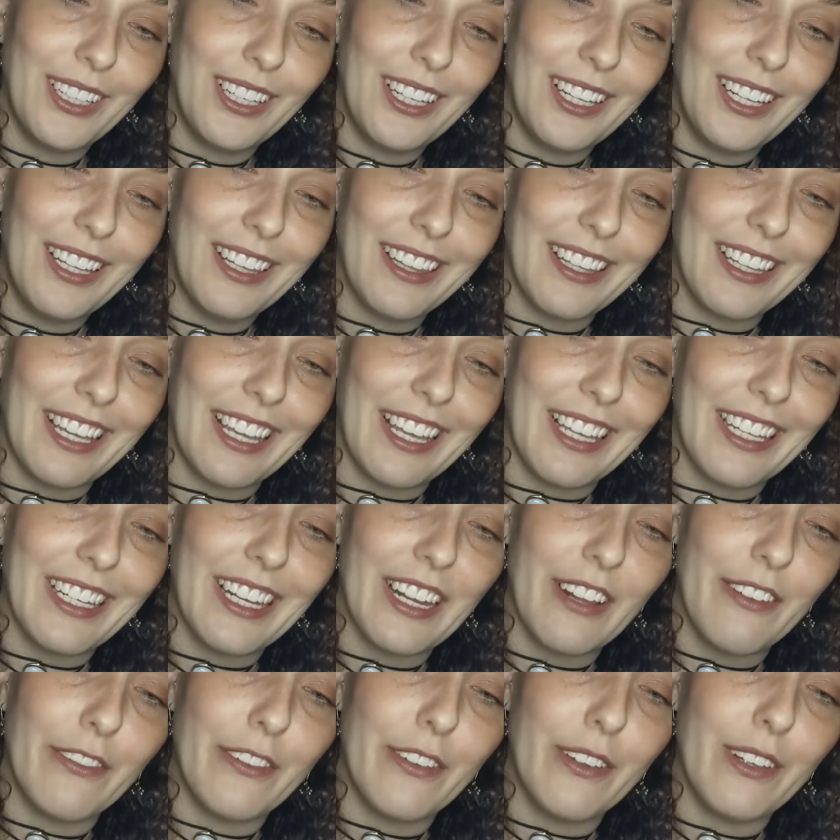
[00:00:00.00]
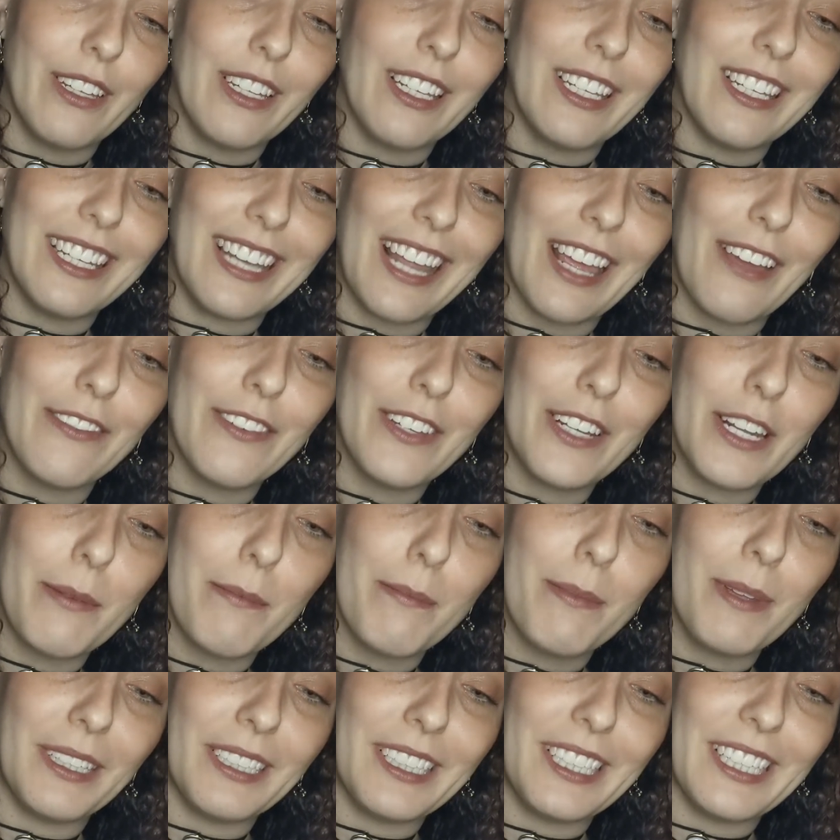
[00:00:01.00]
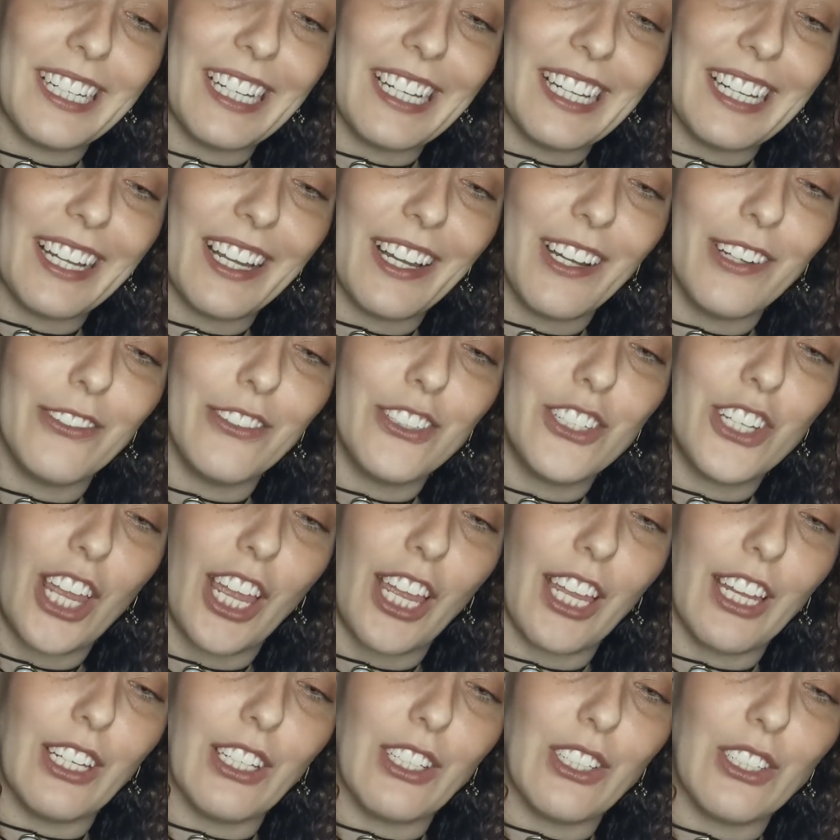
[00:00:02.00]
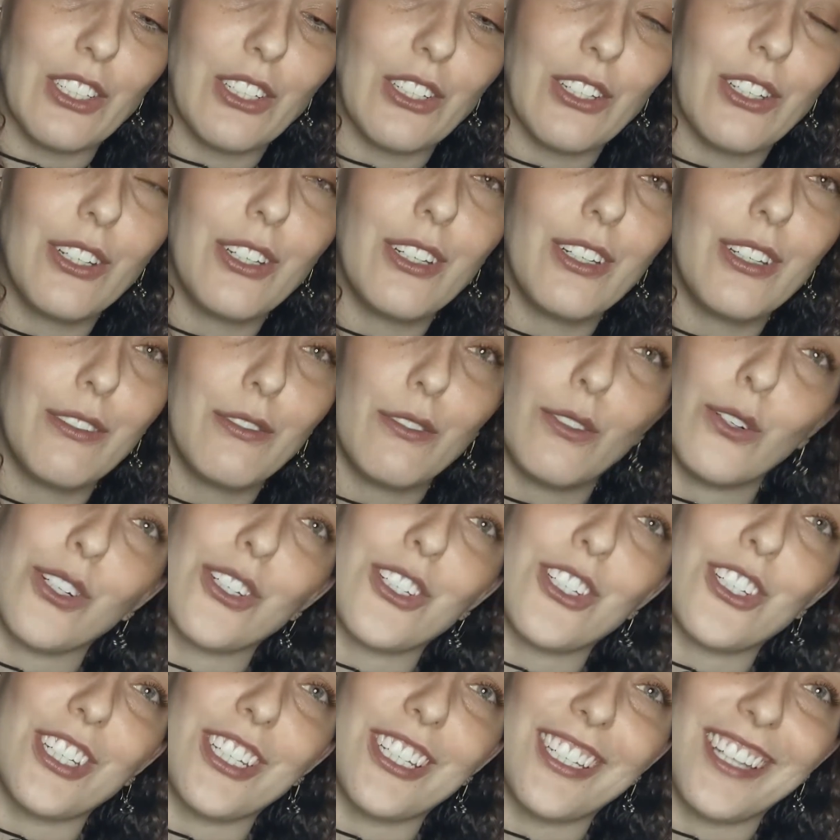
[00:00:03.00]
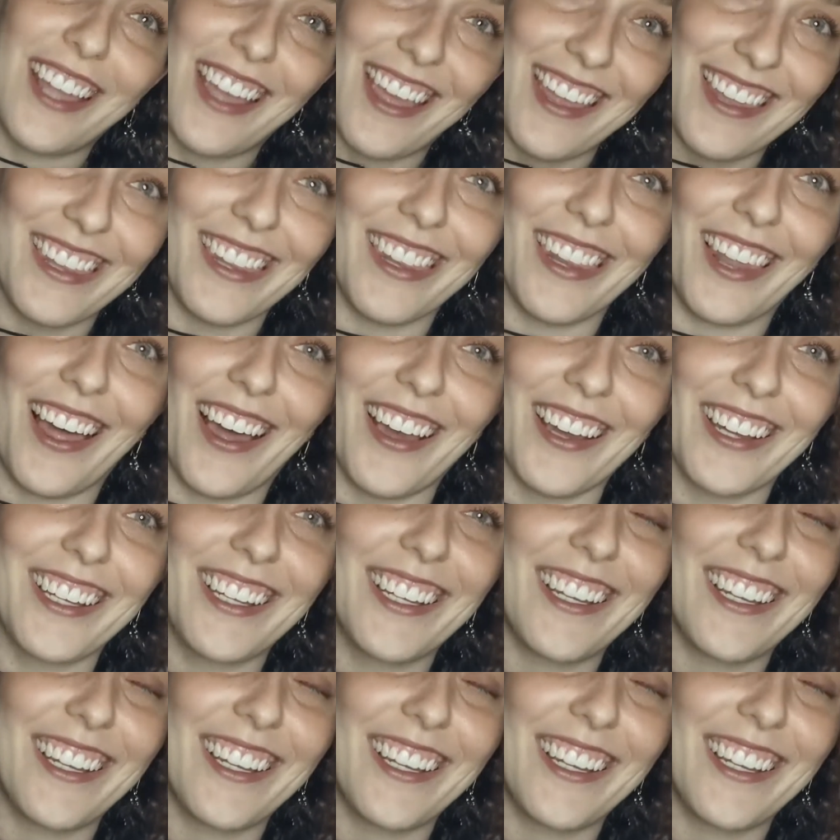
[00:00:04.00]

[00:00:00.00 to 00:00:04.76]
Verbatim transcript: the ine inevitability of change, fortune, and luck.